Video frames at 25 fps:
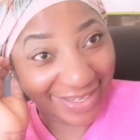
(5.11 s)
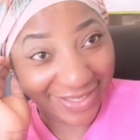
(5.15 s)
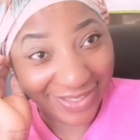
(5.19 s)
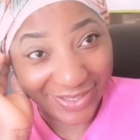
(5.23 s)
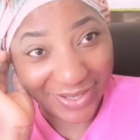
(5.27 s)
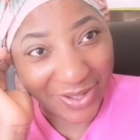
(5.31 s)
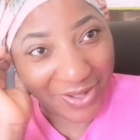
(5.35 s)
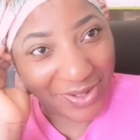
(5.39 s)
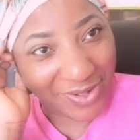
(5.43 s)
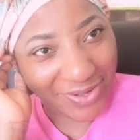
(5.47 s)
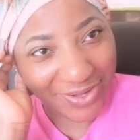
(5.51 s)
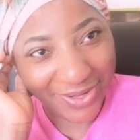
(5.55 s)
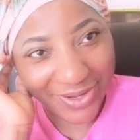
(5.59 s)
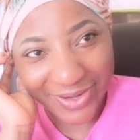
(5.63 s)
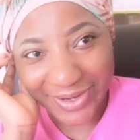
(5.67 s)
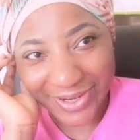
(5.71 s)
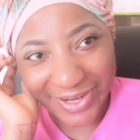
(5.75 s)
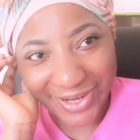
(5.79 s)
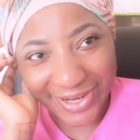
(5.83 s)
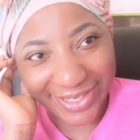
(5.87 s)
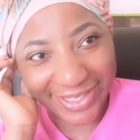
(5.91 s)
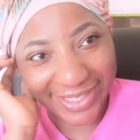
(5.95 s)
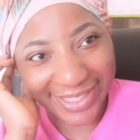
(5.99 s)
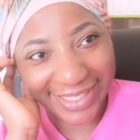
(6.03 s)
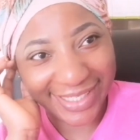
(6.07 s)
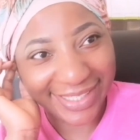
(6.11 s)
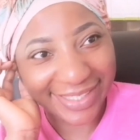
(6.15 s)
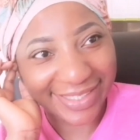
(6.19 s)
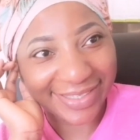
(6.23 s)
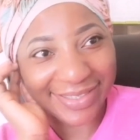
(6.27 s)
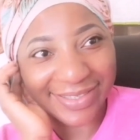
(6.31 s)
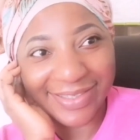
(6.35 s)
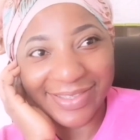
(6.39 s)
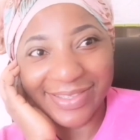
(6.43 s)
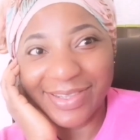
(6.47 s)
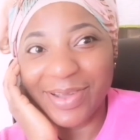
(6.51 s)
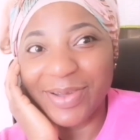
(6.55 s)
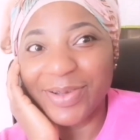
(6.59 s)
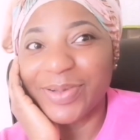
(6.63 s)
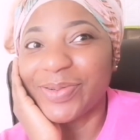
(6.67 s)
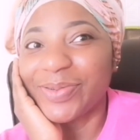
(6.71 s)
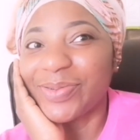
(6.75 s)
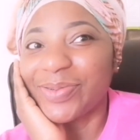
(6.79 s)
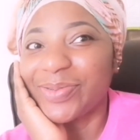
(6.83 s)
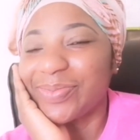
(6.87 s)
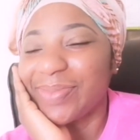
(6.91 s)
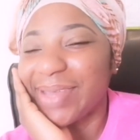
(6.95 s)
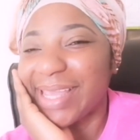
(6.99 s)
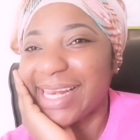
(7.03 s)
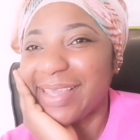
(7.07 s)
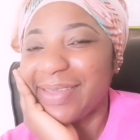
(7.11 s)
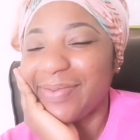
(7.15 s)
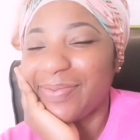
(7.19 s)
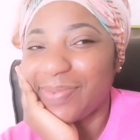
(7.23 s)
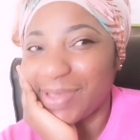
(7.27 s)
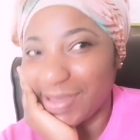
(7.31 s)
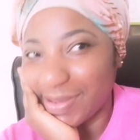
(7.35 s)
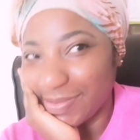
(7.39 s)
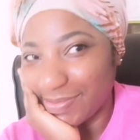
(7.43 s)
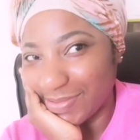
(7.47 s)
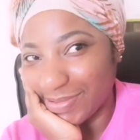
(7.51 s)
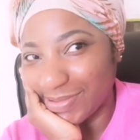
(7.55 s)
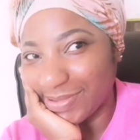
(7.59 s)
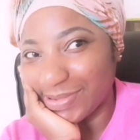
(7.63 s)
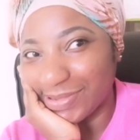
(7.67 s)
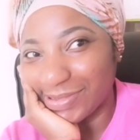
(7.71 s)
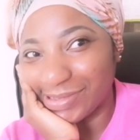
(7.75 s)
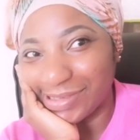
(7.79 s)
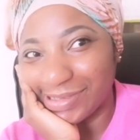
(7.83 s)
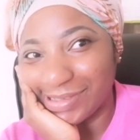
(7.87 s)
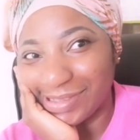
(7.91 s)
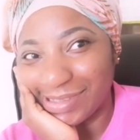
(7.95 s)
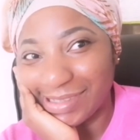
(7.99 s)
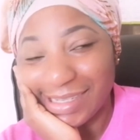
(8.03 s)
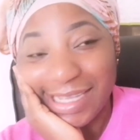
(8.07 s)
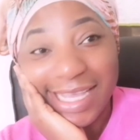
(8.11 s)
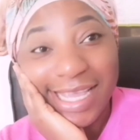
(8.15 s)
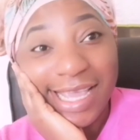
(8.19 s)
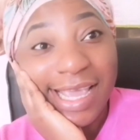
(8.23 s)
a toll on so many people,